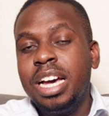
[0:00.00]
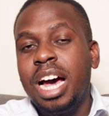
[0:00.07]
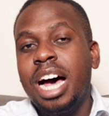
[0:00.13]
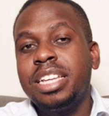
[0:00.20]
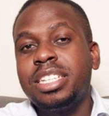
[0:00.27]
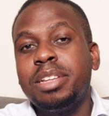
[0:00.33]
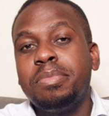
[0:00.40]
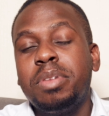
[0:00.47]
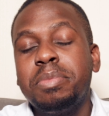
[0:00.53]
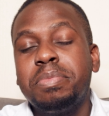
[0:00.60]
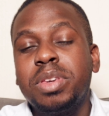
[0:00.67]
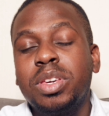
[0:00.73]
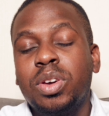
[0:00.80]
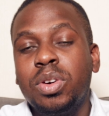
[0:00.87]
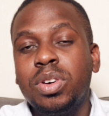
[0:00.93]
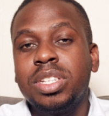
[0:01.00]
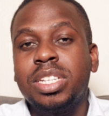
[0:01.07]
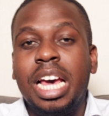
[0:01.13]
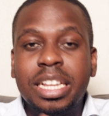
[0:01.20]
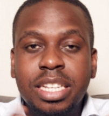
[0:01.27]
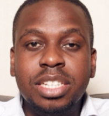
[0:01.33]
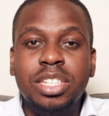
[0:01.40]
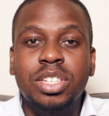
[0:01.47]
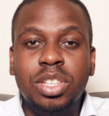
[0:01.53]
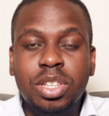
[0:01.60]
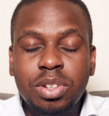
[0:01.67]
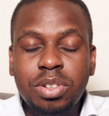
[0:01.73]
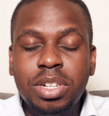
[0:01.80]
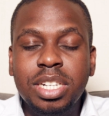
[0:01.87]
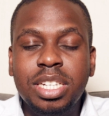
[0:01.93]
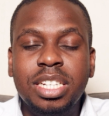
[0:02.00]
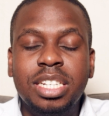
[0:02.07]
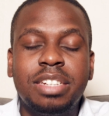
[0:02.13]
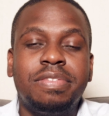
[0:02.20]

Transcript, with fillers: uh, simply because as a security